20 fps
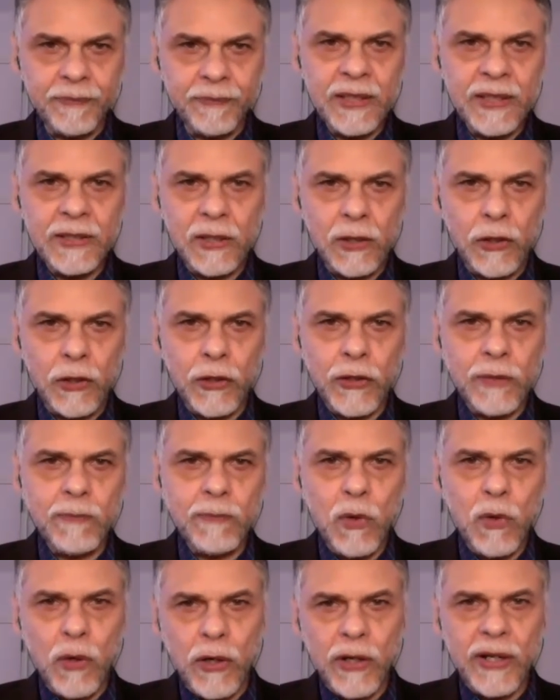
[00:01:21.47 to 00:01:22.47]
To learn
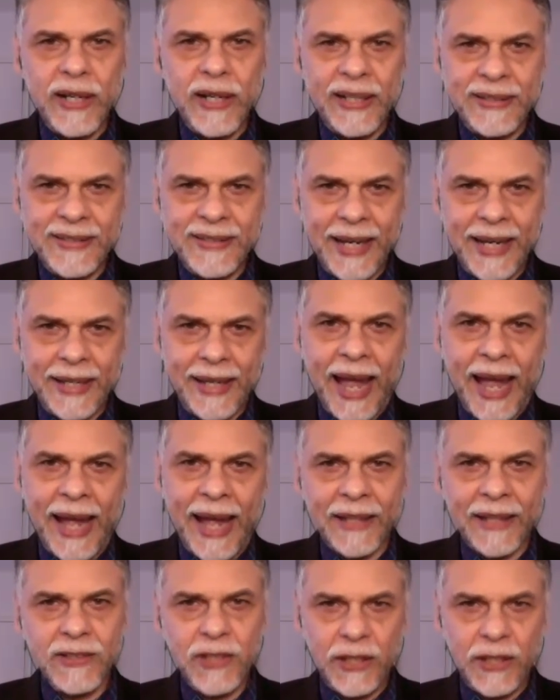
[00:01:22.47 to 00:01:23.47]
more and take
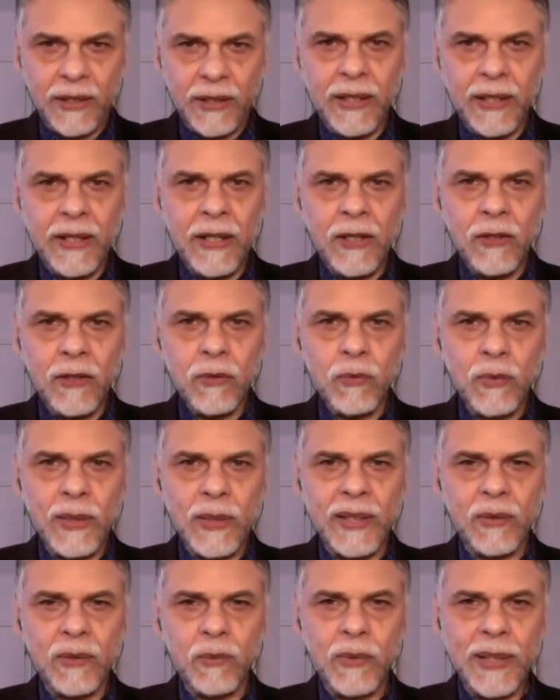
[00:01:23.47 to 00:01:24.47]
action
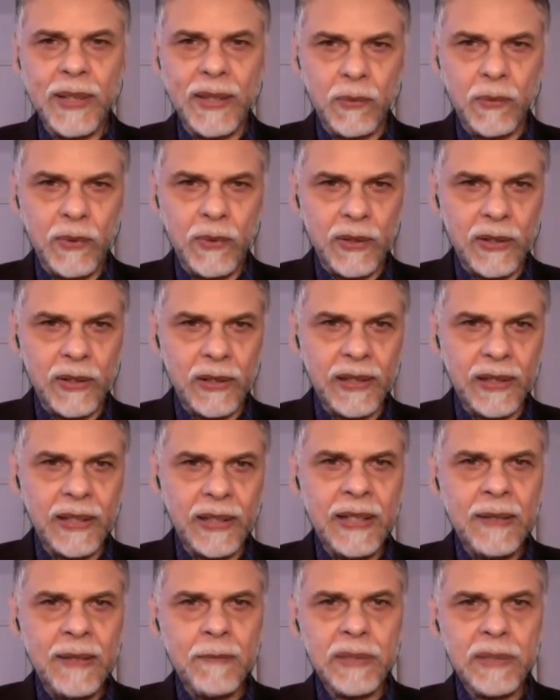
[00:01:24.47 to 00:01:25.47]
with We the World,
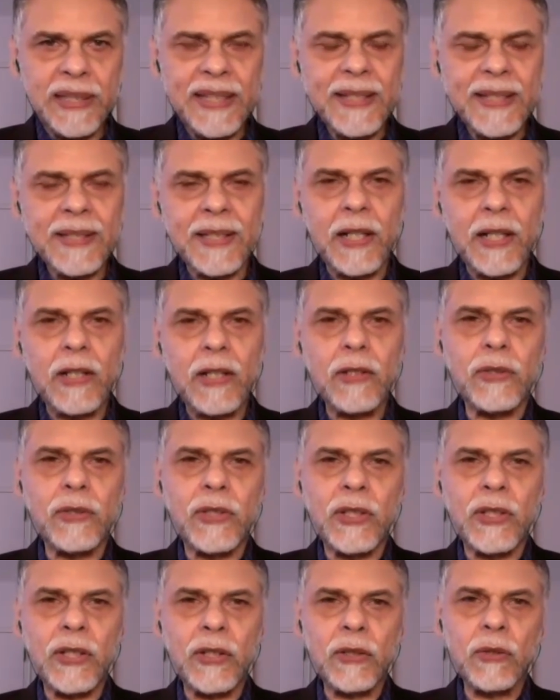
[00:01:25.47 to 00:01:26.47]
please go
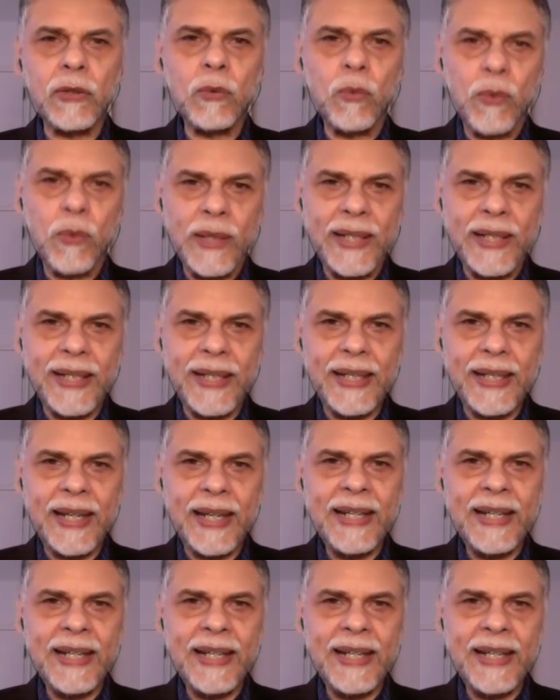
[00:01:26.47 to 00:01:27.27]
to we.net.